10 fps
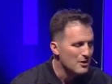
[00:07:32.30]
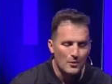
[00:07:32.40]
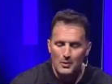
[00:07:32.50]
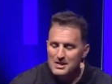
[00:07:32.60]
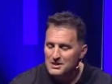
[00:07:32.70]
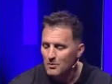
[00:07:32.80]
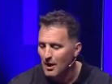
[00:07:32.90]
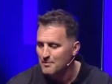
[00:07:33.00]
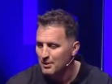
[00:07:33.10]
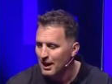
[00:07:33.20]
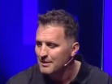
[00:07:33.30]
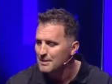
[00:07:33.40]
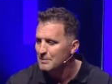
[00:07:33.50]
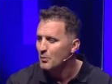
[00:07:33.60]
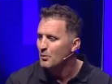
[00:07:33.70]
The reason why blind
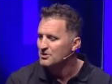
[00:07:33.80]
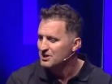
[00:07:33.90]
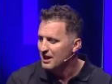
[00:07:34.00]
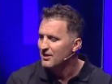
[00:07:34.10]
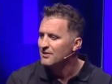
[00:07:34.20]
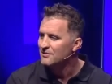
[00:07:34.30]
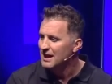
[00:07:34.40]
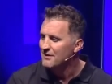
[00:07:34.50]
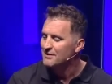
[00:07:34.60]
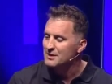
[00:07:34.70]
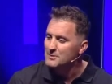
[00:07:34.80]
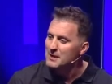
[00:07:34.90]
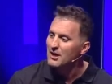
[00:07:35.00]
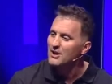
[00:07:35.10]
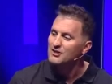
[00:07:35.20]
people were scared of David is
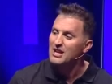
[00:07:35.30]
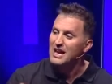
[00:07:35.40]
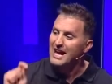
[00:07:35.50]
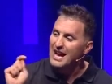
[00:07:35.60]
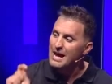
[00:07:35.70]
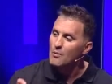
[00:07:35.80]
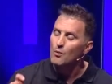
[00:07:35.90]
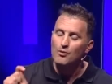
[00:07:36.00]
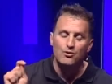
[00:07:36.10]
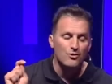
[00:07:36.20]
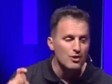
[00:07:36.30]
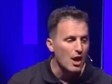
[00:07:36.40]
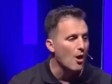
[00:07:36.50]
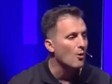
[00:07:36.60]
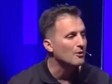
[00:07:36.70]
because it was
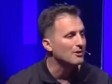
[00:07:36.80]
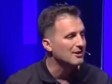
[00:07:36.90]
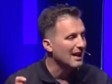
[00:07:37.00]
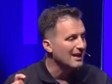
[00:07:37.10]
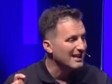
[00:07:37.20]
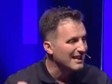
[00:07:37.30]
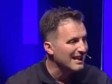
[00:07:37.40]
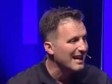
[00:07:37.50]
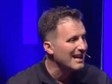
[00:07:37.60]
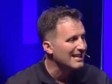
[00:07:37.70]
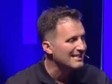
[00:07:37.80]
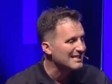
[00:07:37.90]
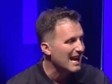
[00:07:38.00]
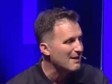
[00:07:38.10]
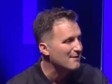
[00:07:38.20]
known that King
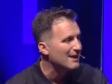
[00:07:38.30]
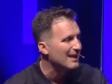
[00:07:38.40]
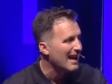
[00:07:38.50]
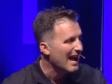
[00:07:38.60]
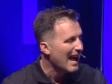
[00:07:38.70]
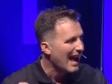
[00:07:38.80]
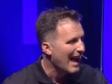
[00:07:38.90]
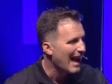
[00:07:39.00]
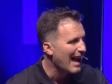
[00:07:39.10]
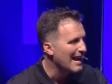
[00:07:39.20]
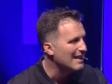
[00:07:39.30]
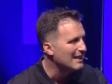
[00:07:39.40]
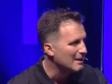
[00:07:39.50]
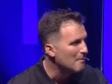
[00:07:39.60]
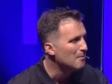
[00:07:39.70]
David
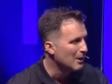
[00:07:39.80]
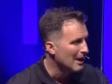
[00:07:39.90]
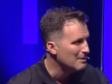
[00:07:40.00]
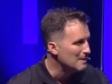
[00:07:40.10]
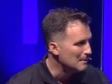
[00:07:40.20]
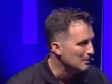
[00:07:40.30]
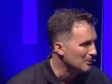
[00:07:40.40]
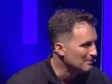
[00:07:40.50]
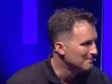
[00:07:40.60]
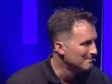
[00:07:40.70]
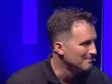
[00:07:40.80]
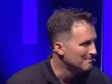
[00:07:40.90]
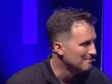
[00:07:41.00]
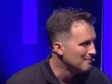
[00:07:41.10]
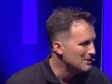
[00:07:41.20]
hated blind people.
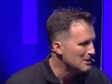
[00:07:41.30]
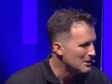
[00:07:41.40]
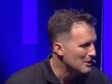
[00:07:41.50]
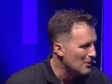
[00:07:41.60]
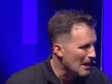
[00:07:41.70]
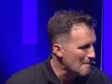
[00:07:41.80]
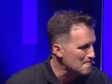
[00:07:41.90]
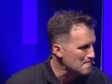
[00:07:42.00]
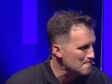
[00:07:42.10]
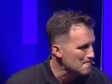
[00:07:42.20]
Bet you didn't know that.